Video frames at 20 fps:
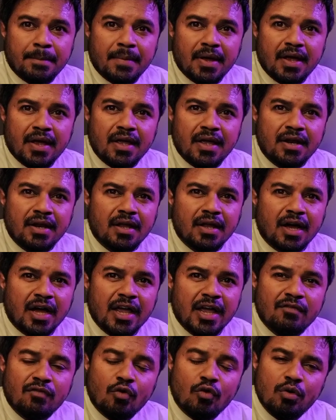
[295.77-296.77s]
and I
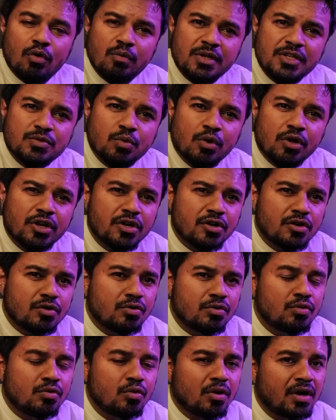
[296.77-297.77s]
have always wanted to
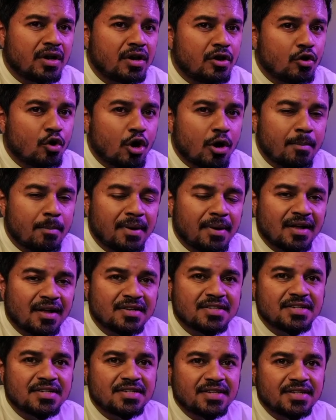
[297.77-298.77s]
do a
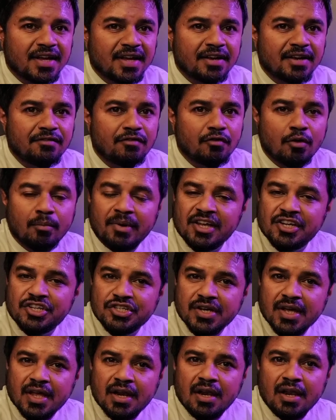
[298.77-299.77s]
non-planted tank for my
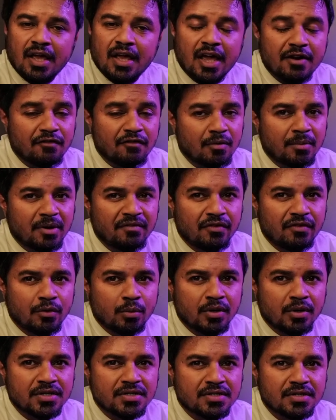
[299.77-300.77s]
channel and for my
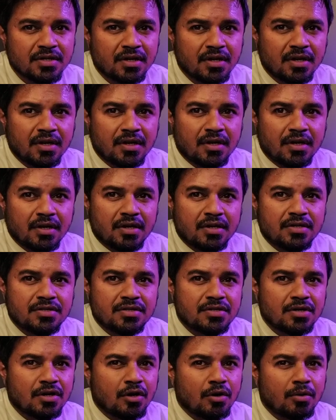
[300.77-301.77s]
viewers.
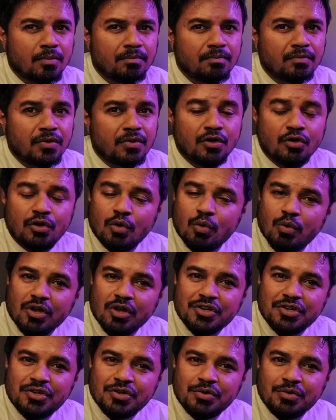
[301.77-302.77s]
So you know
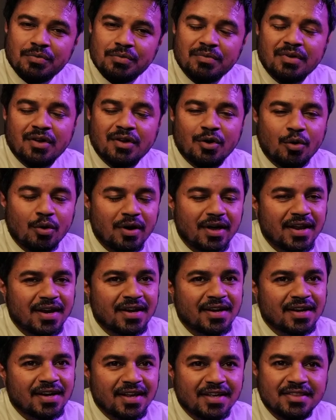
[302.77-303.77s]
what to do. Go ahead
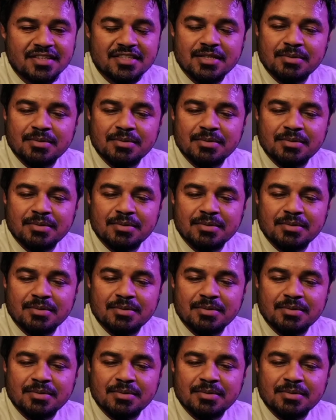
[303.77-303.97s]
and click the